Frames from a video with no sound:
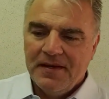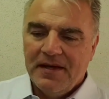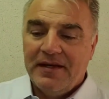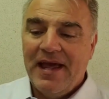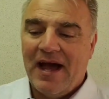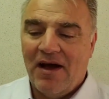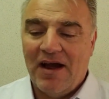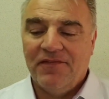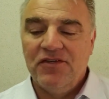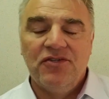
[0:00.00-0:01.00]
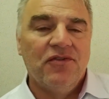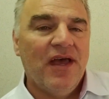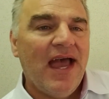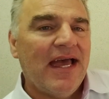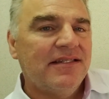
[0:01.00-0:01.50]
Now, after you do
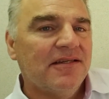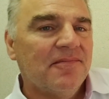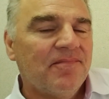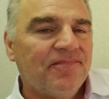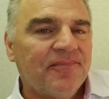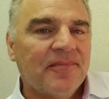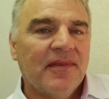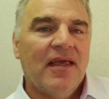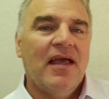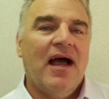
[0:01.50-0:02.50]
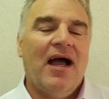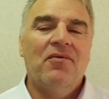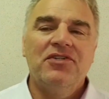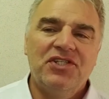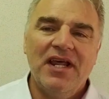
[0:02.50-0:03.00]
that, I
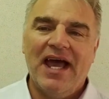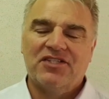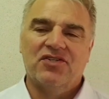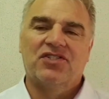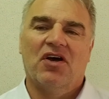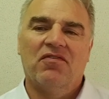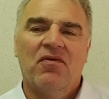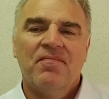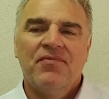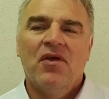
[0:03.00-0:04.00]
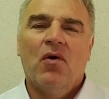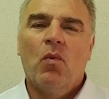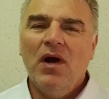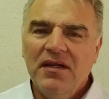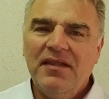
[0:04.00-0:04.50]
want you to ask yourself,
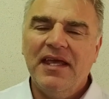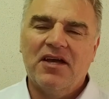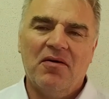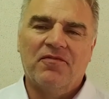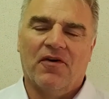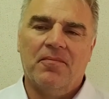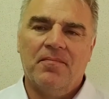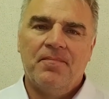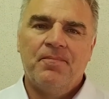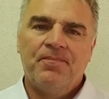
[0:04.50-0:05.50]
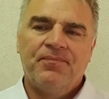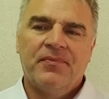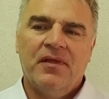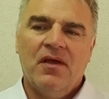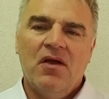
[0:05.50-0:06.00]
where did they come from?
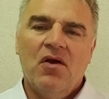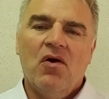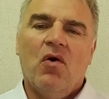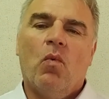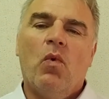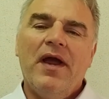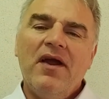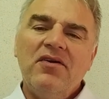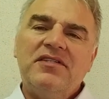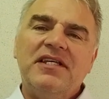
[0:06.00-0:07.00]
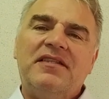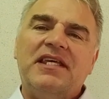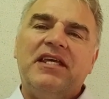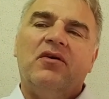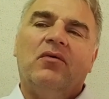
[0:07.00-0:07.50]
Where did
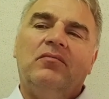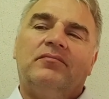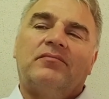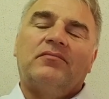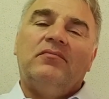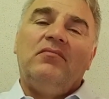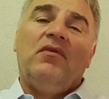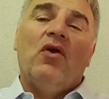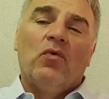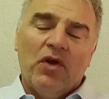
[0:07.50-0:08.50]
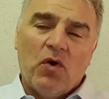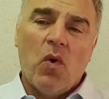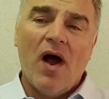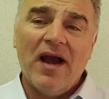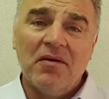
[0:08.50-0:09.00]
the
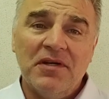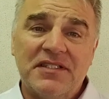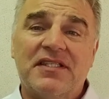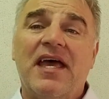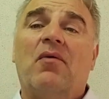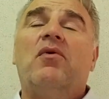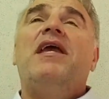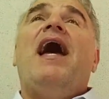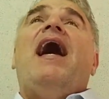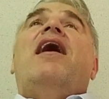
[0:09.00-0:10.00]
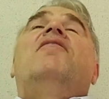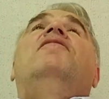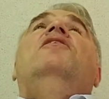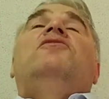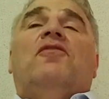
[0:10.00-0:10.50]
requirements that we have
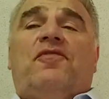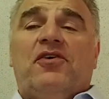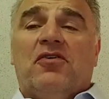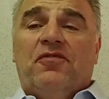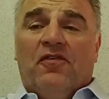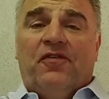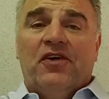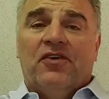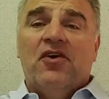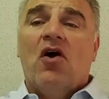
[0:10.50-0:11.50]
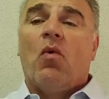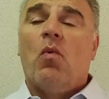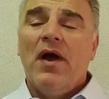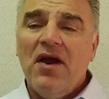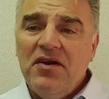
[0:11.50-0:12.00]
to feel fulfilled,
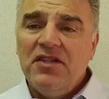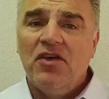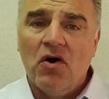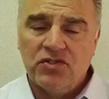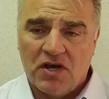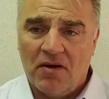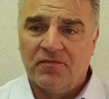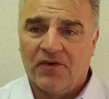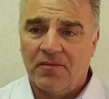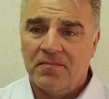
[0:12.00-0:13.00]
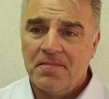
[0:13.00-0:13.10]
where did those come from?